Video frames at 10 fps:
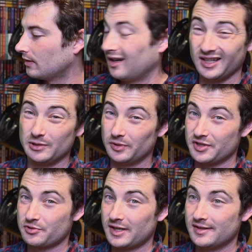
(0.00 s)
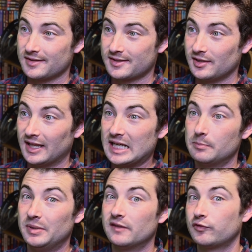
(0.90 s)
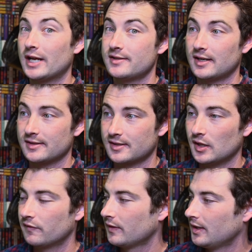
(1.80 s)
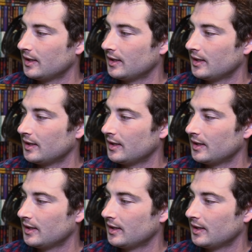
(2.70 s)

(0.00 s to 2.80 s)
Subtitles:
Hollywood has trained us to like big franchise stuff.